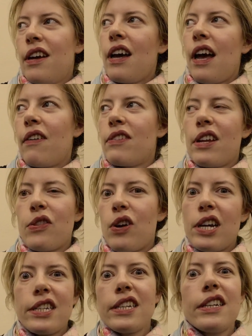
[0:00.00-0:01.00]
have another
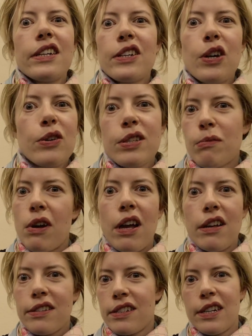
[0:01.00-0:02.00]
idea, go somewhere
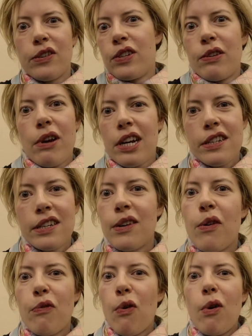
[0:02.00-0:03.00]
else in another direction,
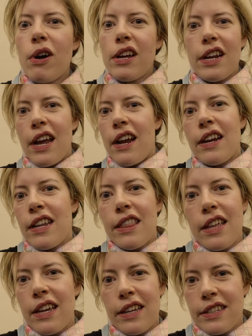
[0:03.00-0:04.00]
avoid
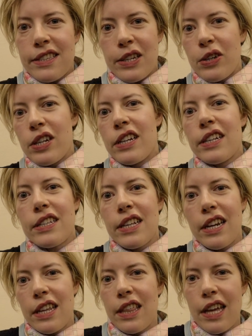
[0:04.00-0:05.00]
anything serious,
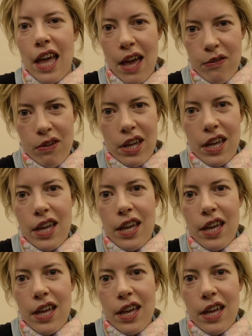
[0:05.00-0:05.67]
anything heavy.